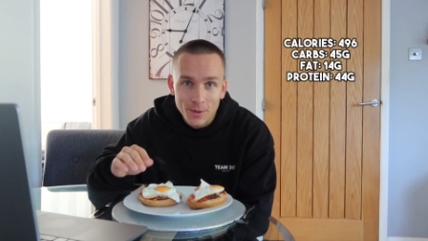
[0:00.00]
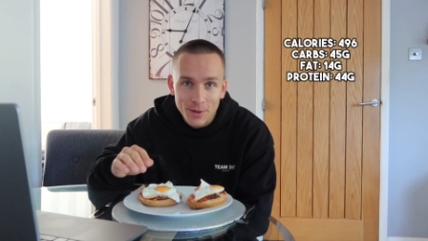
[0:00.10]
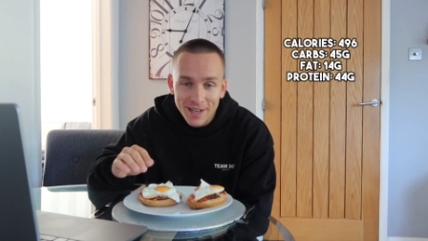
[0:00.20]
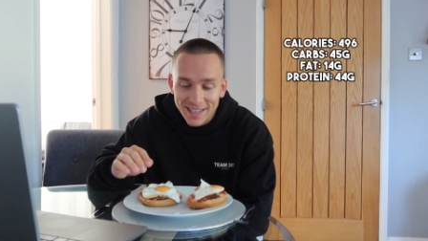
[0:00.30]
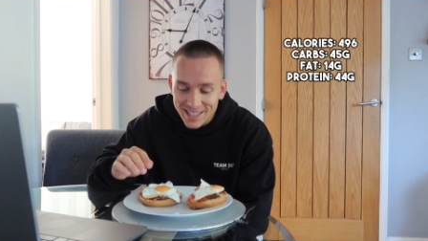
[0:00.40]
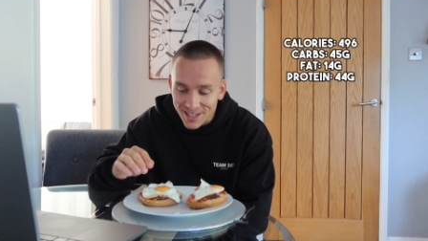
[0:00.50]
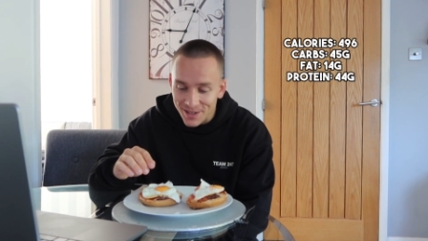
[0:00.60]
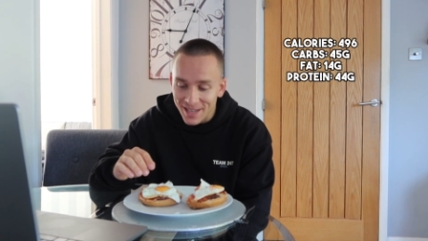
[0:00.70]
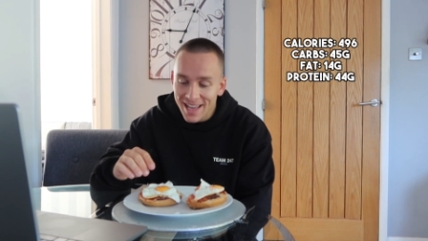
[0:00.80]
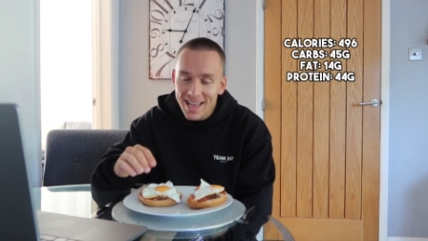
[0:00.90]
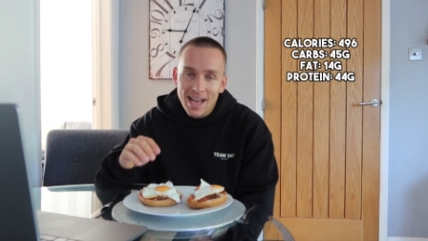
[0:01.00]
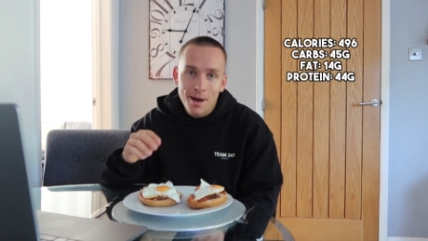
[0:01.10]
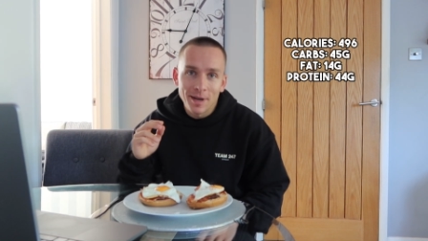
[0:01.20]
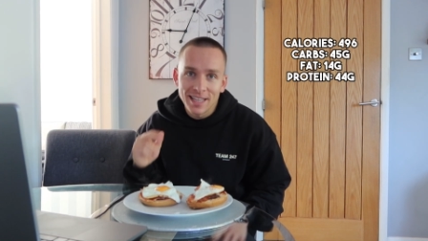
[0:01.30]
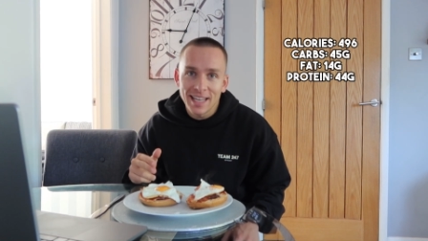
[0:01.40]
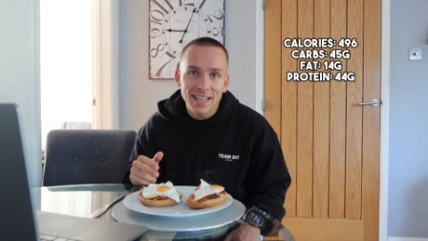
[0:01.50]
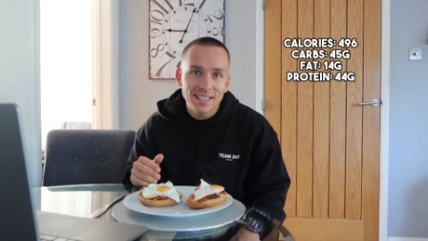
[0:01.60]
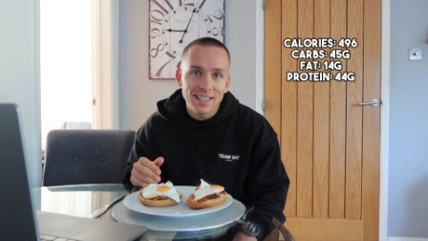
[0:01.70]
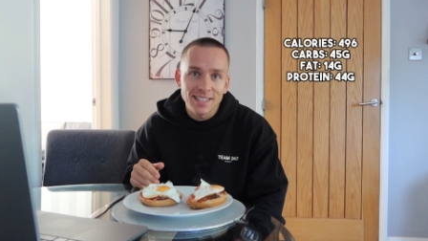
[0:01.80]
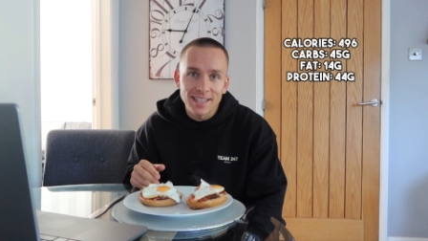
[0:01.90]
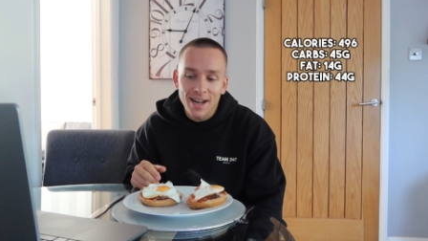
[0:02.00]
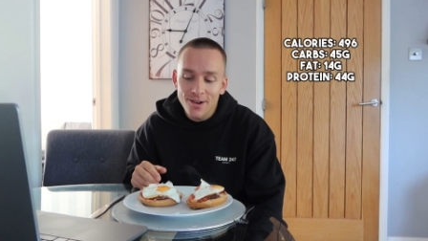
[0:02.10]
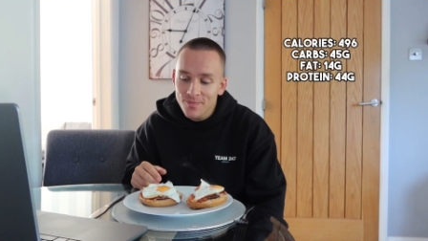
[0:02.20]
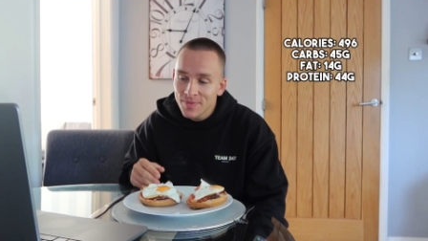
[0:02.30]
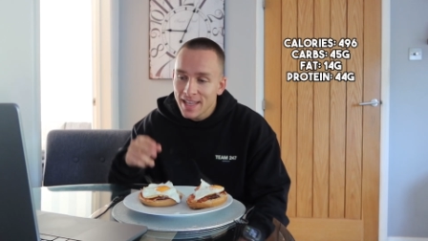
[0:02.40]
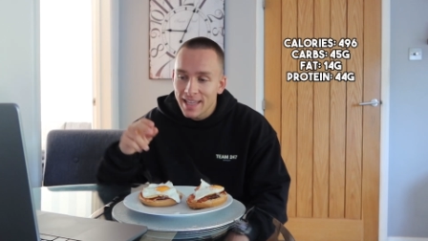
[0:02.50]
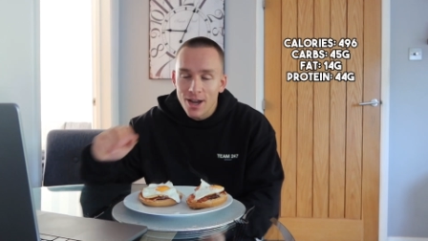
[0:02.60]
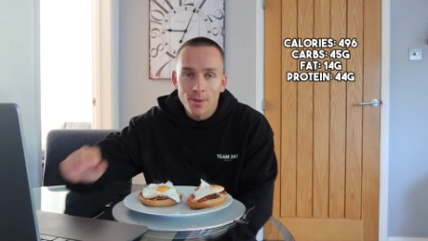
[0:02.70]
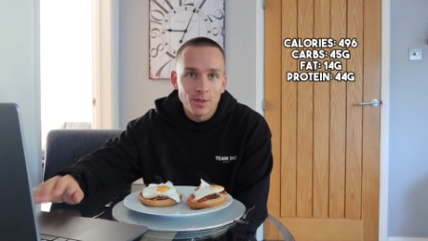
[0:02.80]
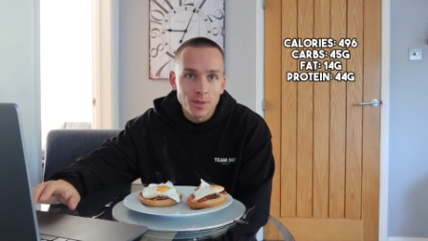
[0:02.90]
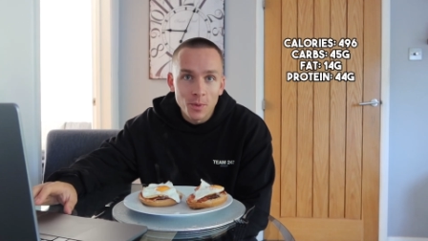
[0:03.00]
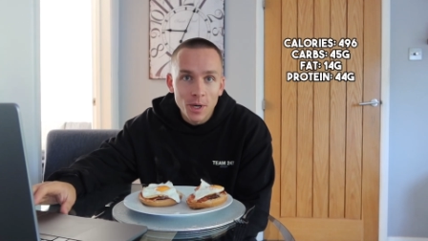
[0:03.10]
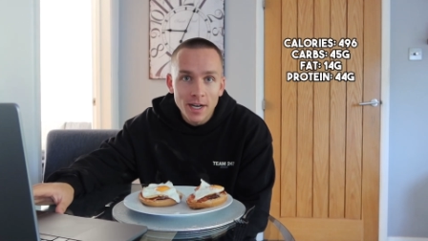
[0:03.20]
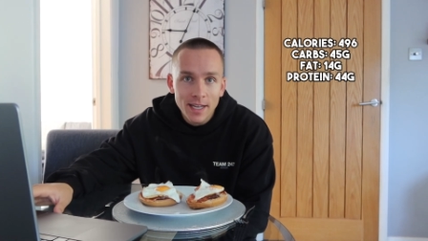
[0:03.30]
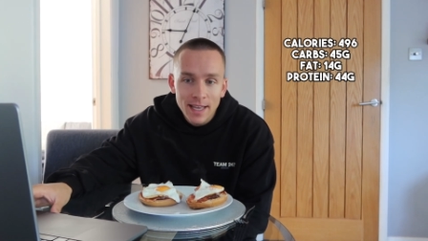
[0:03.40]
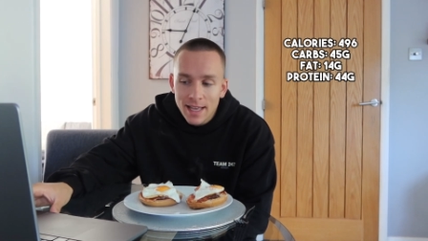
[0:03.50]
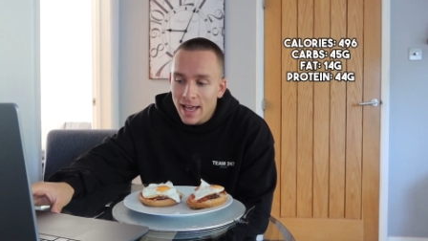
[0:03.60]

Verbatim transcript: All right, so I'm gonna dig into this now, get on with some work.